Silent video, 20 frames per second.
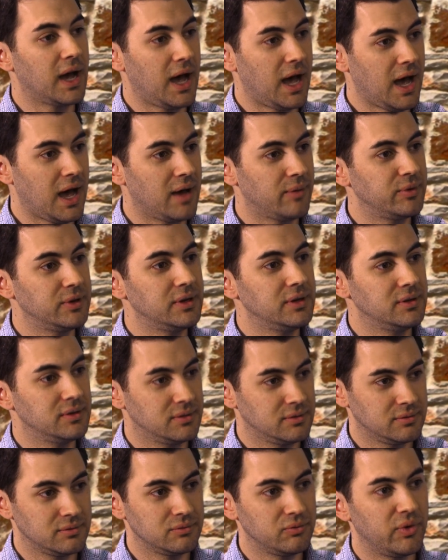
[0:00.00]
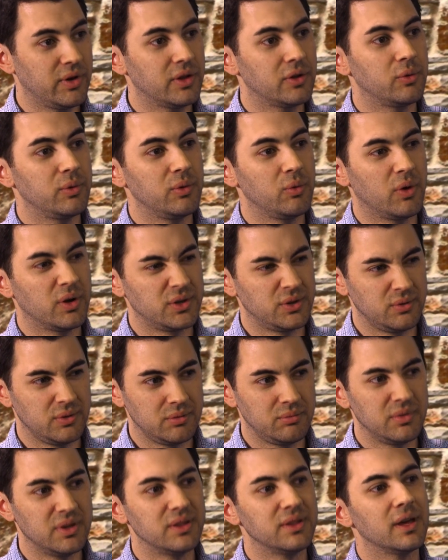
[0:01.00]
a hobby, whether we want to
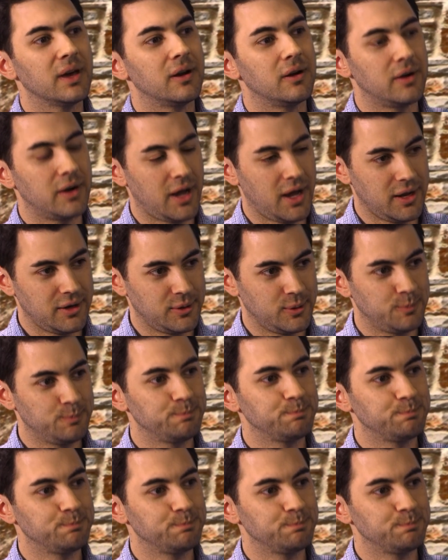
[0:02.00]
admit that or not.